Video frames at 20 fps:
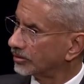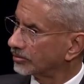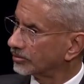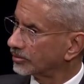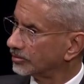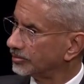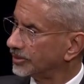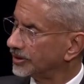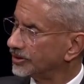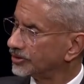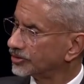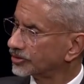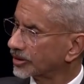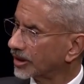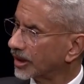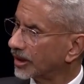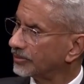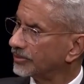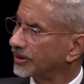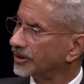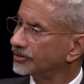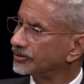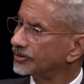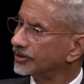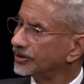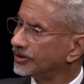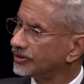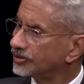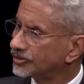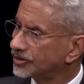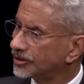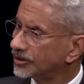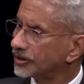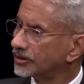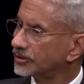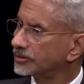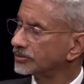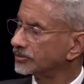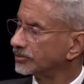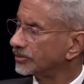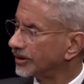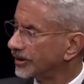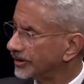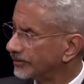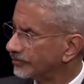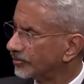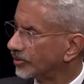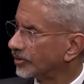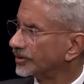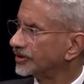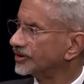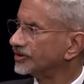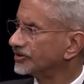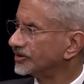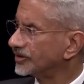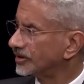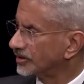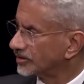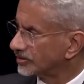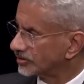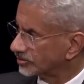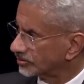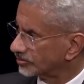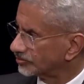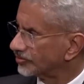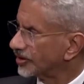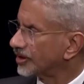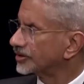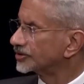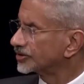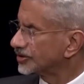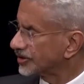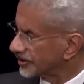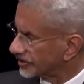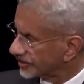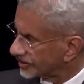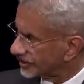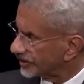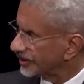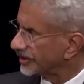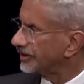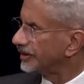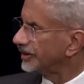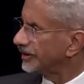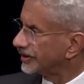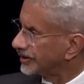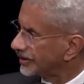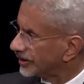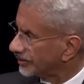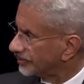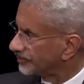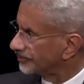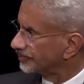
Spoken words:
could be described as easier to live or easier to function in India.